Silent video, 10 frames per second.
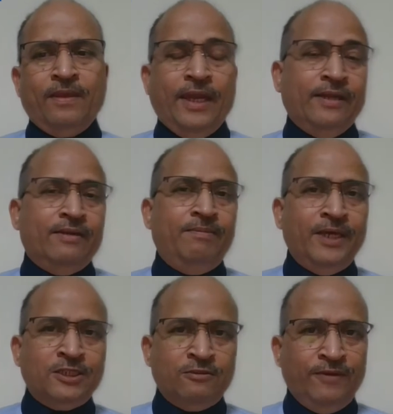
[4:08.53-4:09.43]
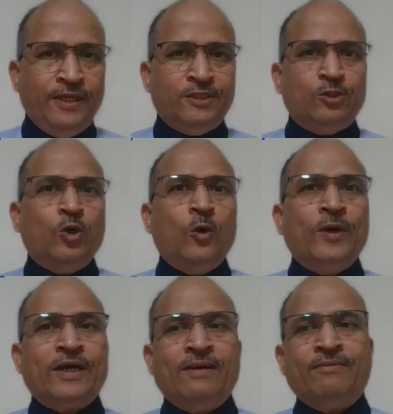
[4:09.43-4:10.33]
and the best ways to
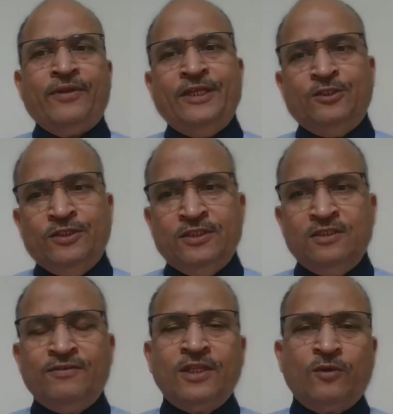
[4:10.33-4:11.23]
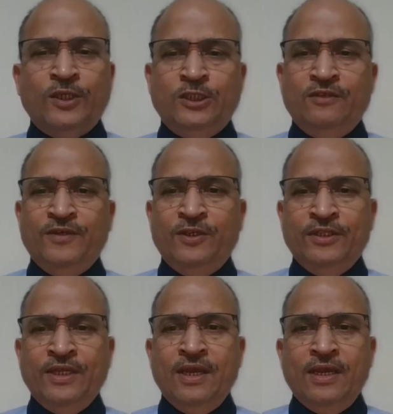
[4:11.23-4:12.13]
overcome, right? So this is one question,
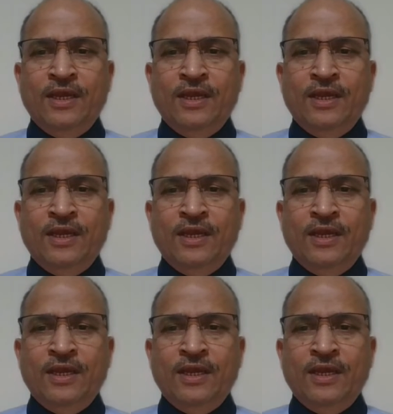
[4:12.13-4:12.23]
Vinod.